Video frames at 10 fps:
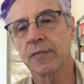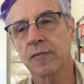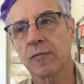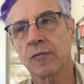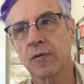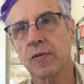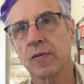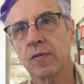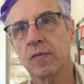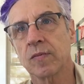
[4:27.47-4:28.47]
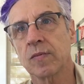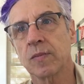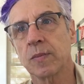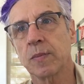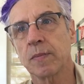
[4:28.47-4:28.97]

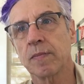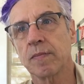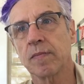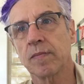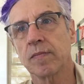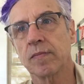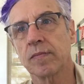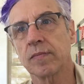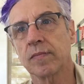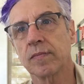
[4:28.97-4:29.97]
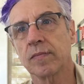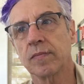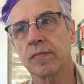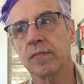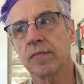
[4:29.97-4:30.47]

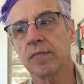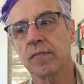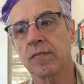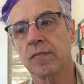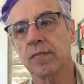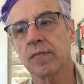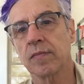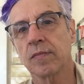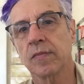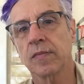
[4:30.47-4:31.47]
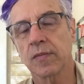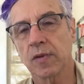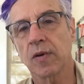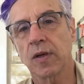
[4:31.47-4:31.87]
This person isn't speaking.